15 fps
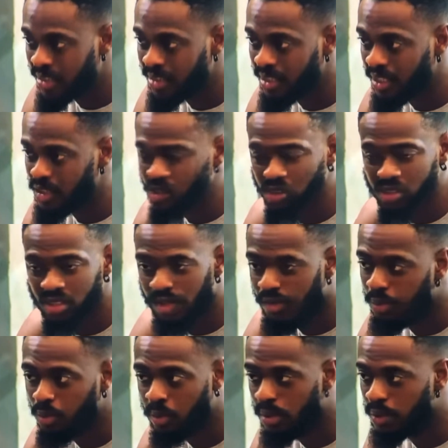stage. There's
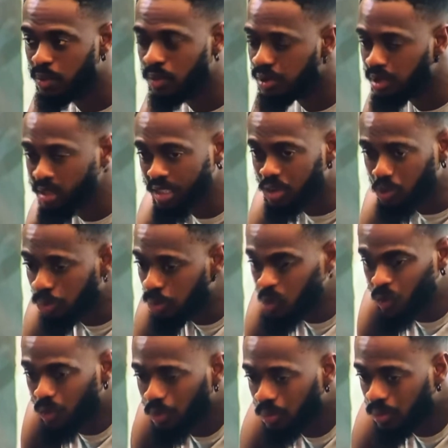no problem. There's no
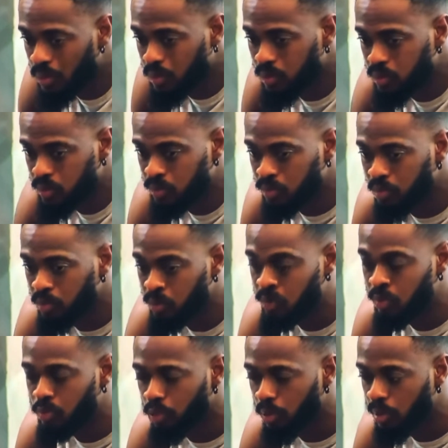
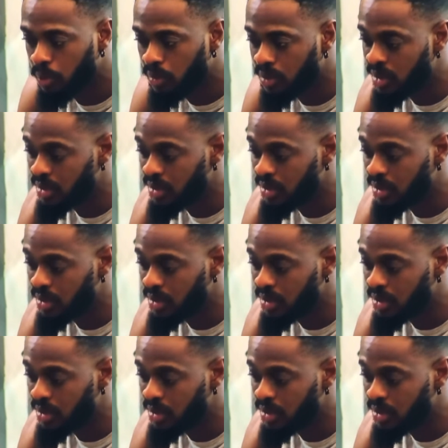problem with